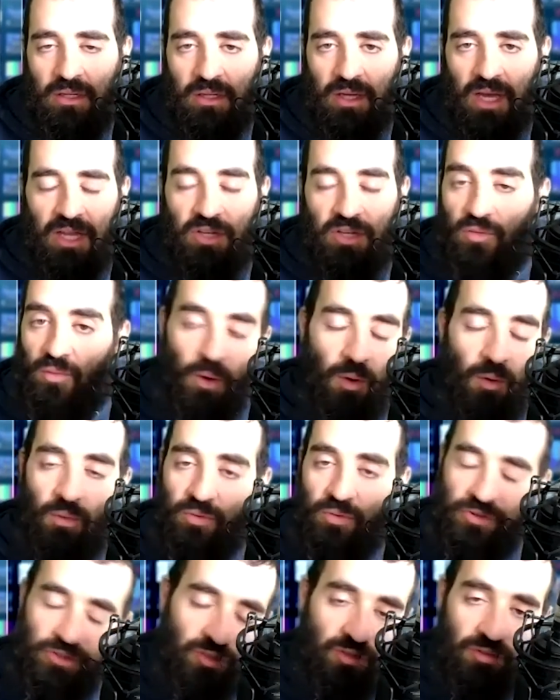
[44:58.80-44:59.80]
and you
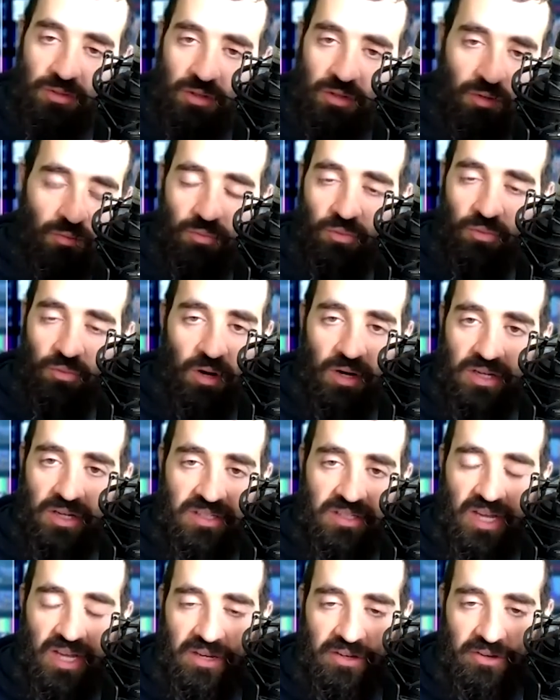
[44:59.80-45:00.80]
won't work a
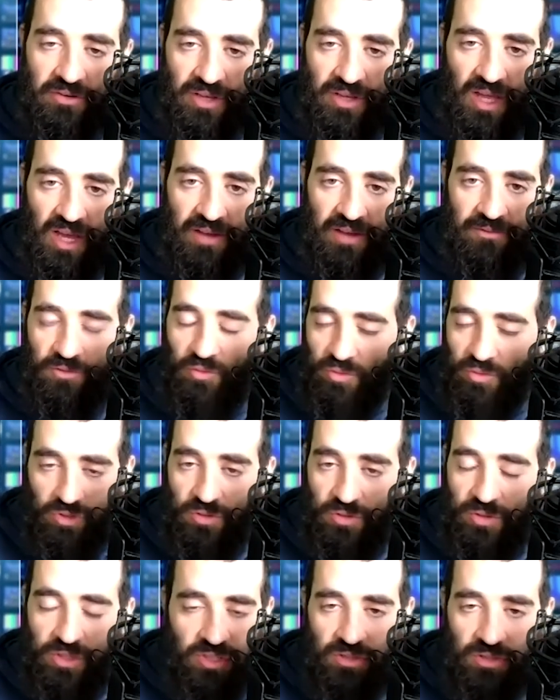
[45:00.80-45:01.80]
day in your life. Do
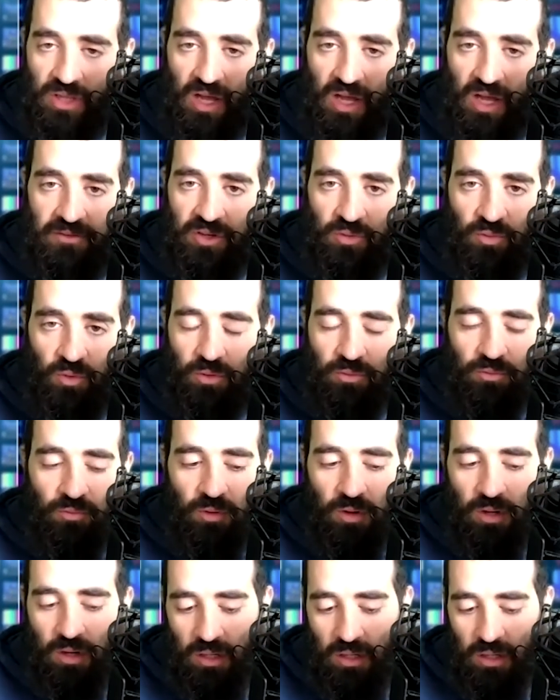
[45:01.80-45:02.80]
what you love, and you won't
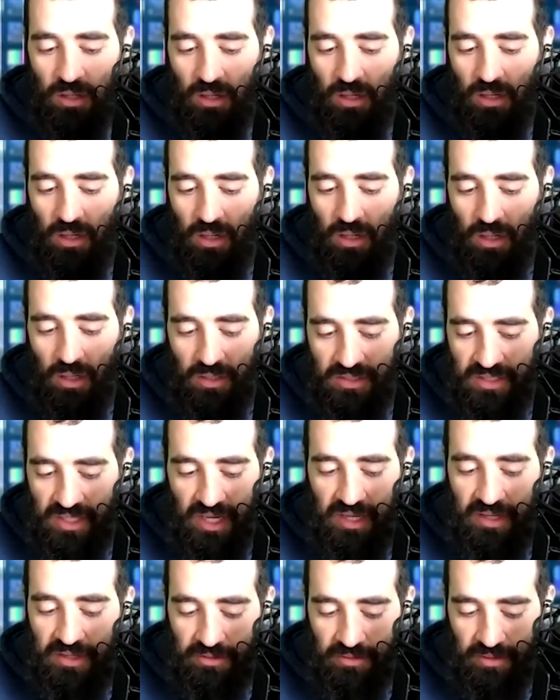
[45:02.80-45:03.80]
work a day in your